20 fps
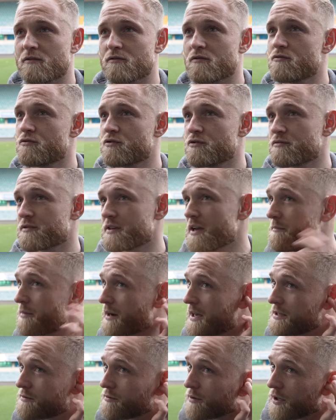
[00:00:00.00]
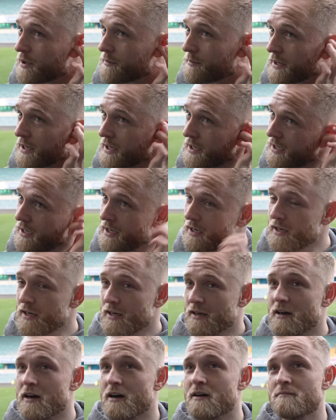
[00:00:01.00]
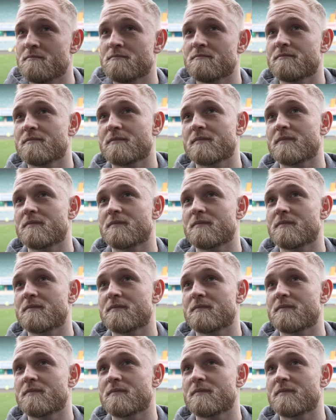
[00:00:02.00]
crucial set plays were going to be. Um,